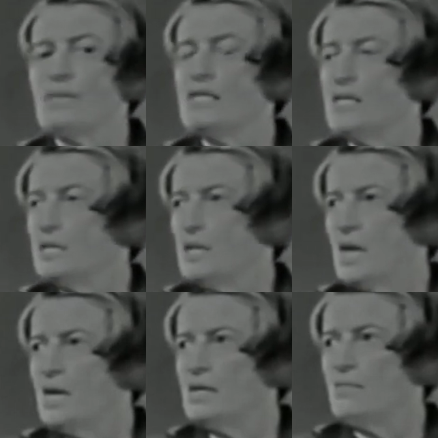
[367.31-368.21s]

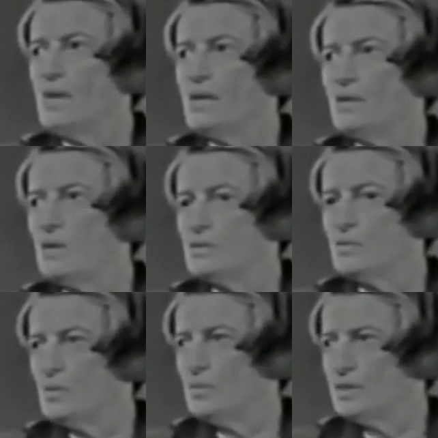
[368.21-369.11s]
Meaning, any man
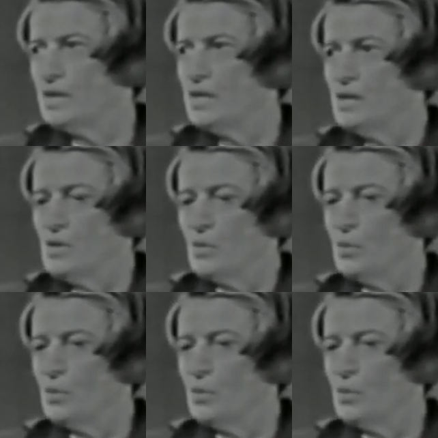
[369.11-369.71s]
or woman